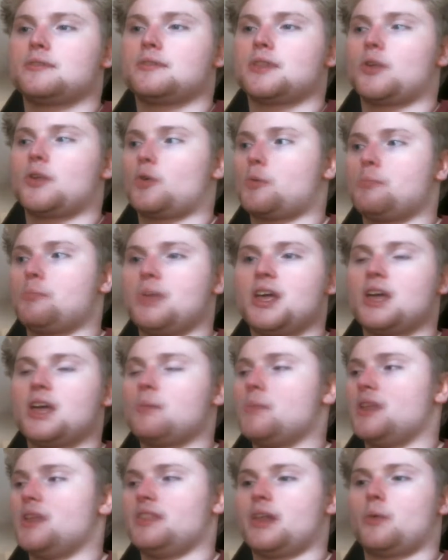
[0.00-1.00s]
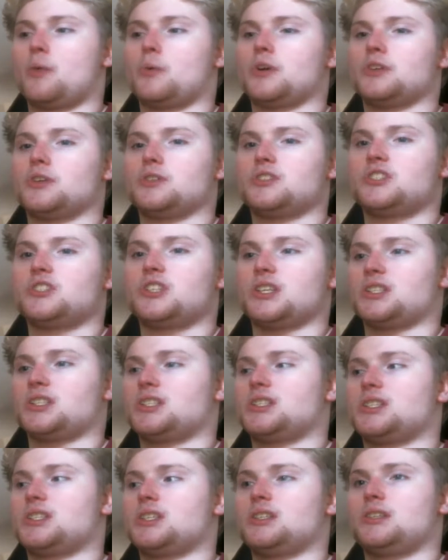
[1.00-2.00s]
There were pigmen that were
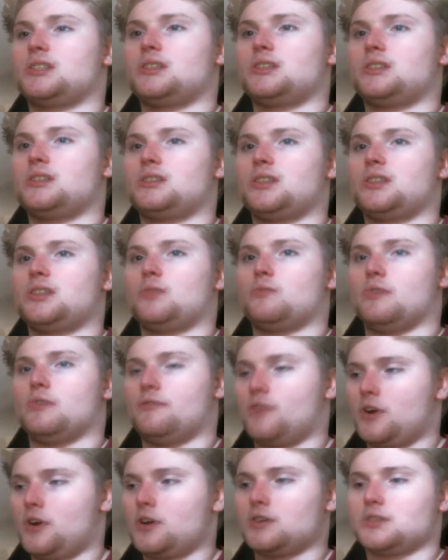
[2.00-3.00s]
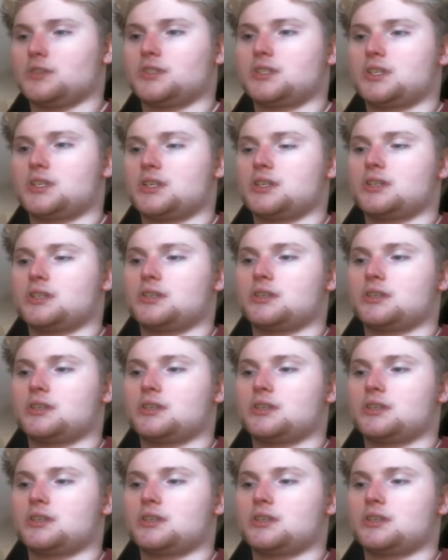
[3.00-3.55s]
just reversed.